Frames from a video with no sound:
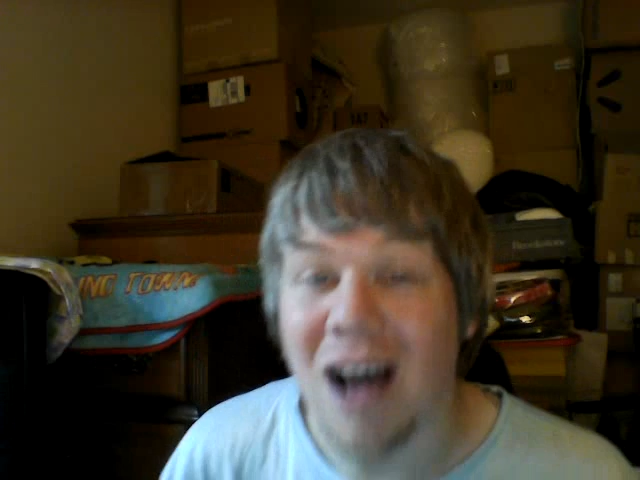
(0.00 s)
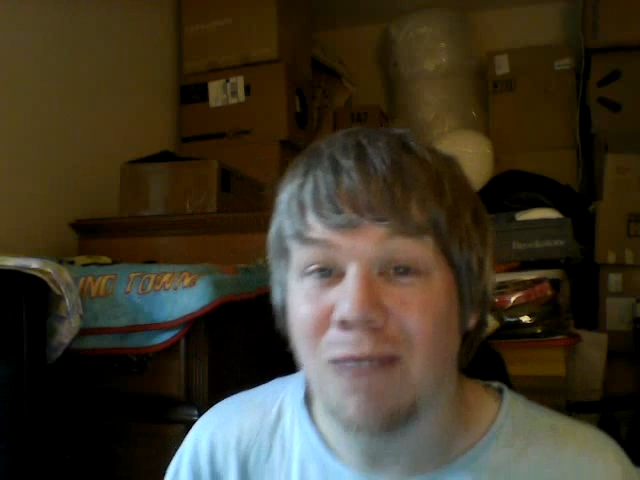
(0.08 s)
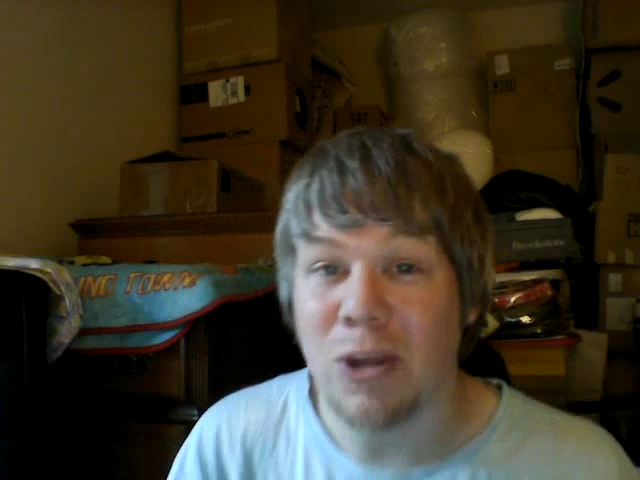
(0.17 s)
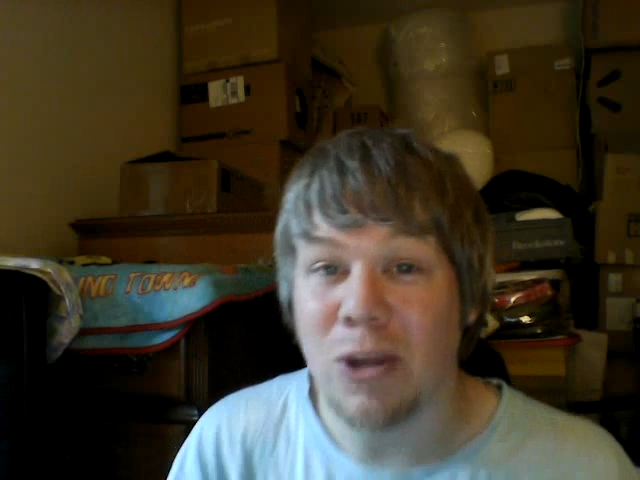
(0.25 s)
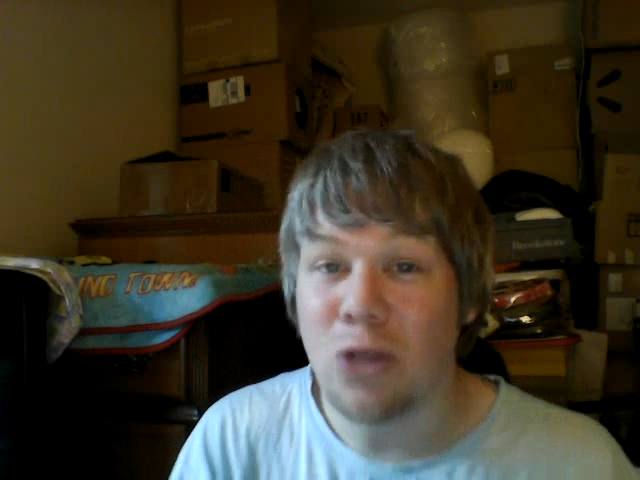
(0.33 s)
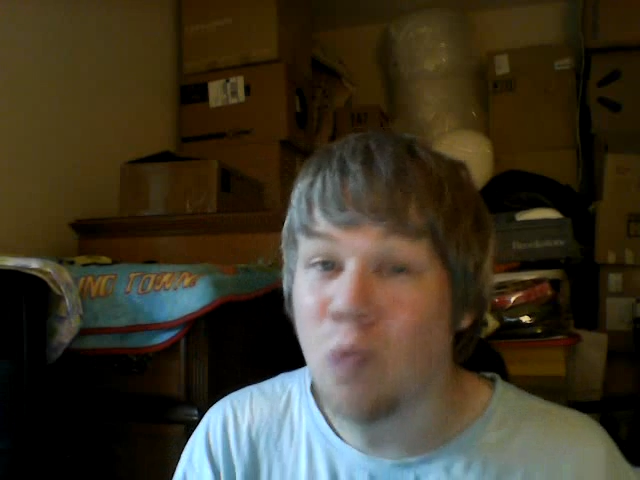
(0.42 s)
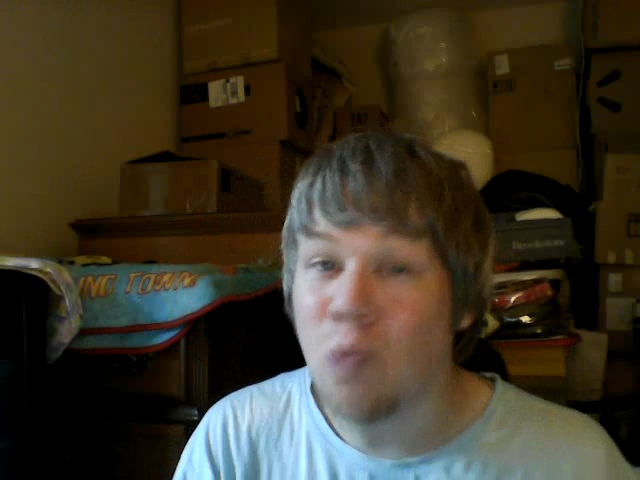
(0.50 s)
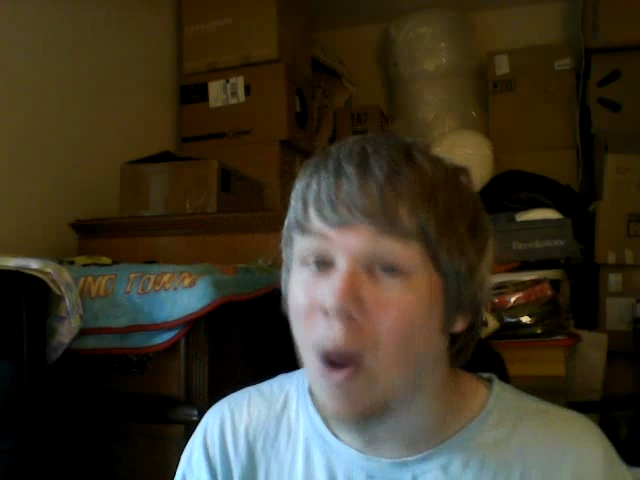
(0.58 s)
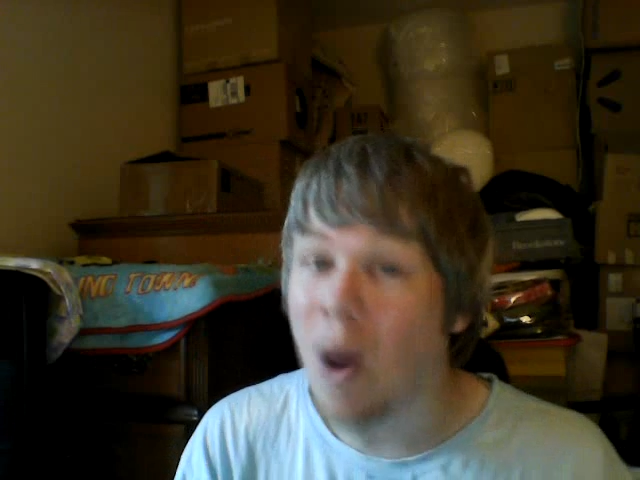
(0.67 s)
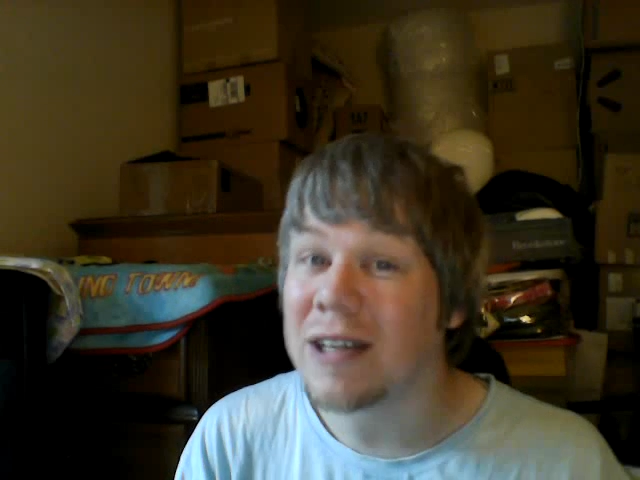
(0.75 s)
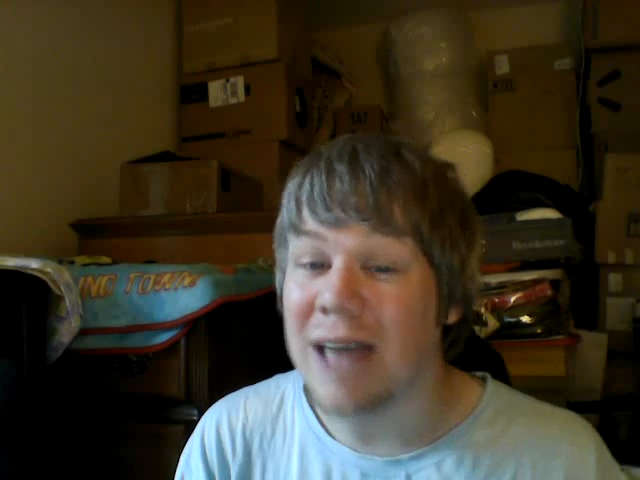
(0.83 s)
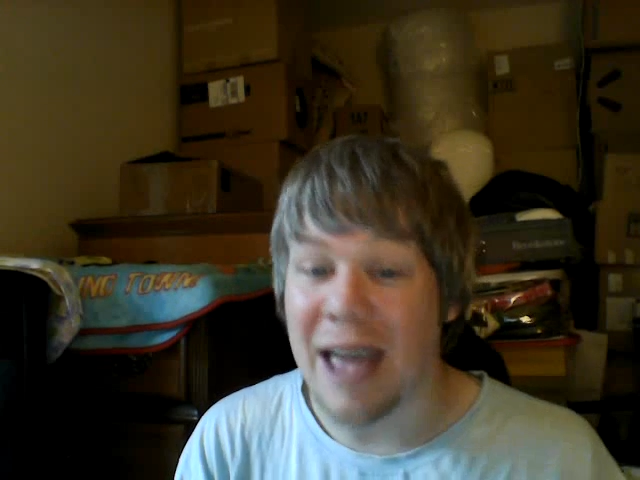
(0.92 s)
when you
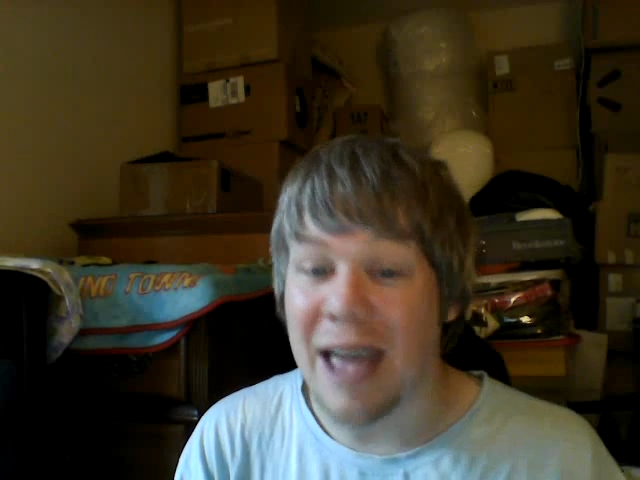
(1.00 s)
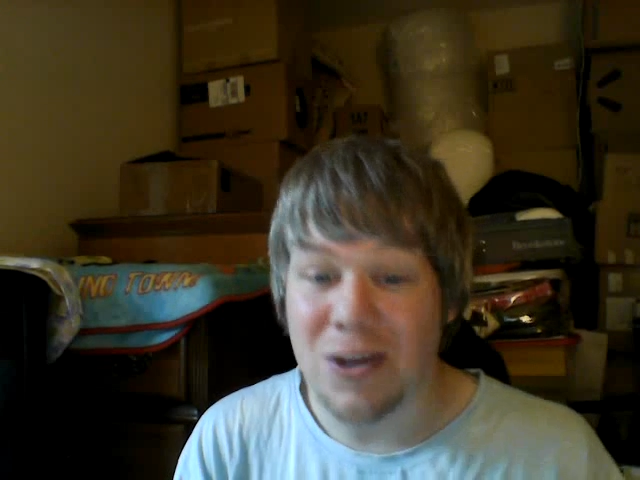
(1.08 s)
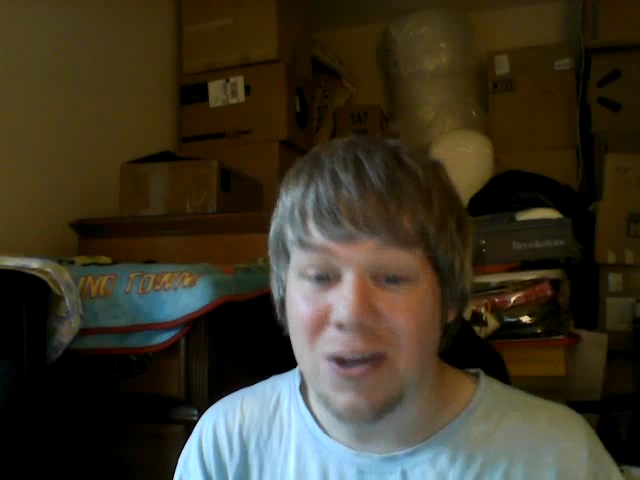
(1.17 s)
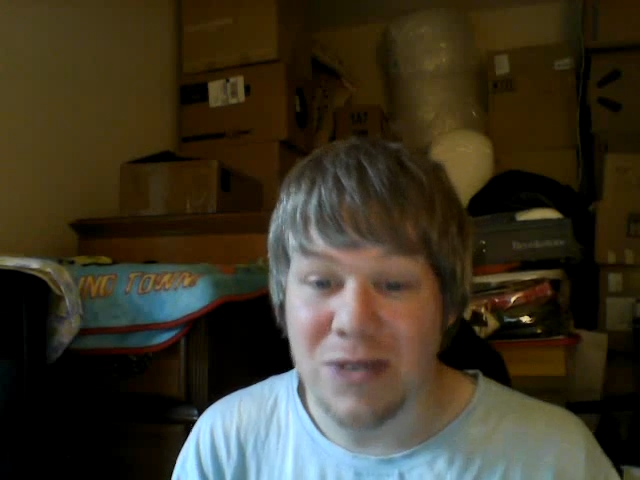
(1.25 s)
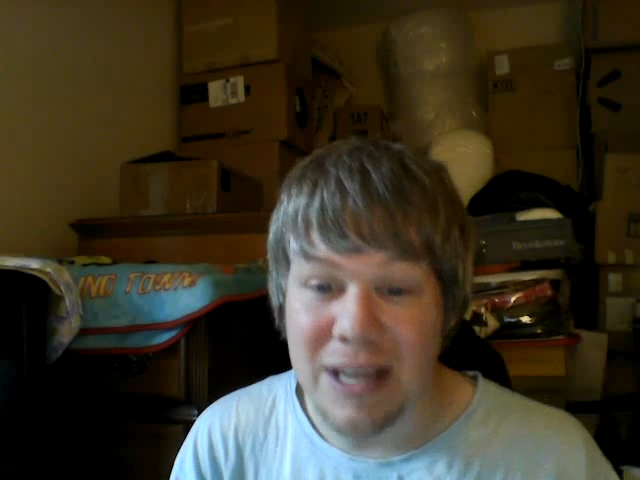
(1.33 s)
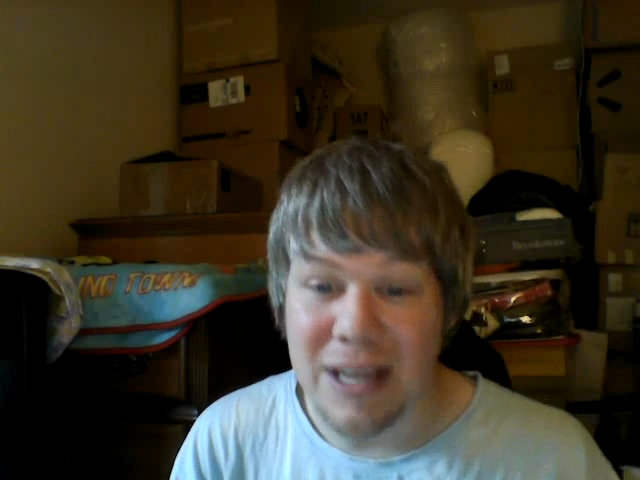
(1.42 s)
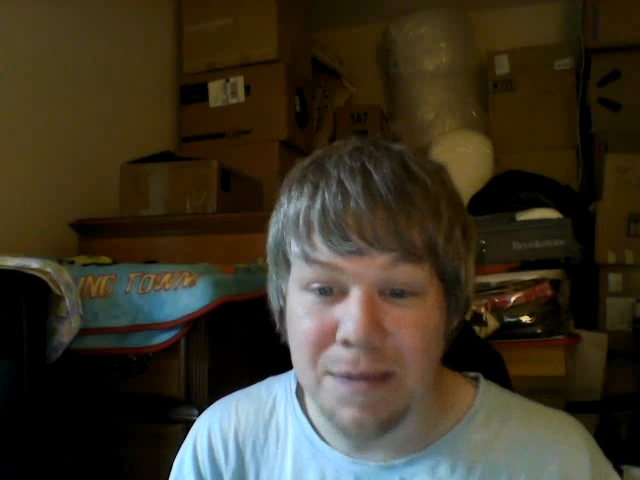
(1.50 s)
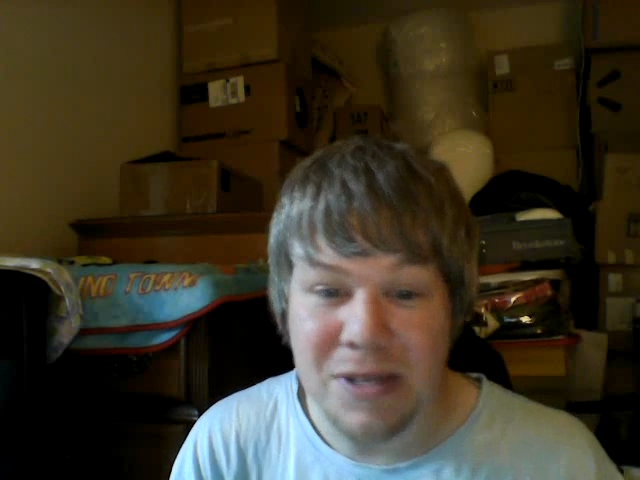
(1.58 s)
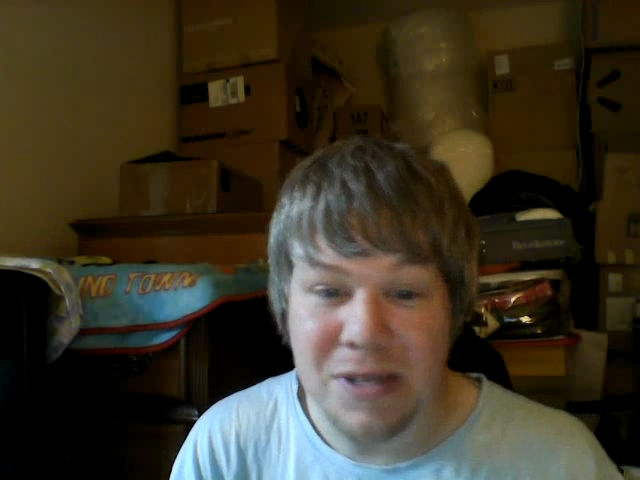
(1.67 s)
want to enter tips.